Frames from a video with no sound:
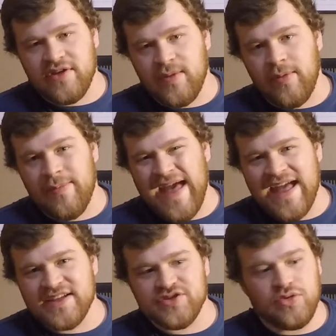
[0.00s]
couple
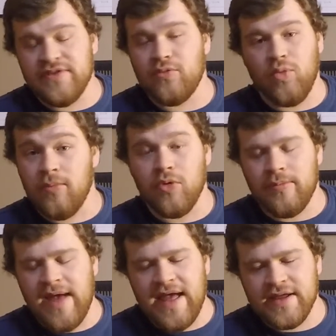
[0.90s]
bags, or even one more
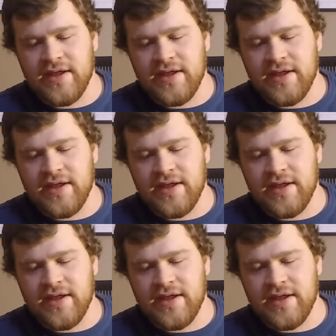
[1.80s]
bag.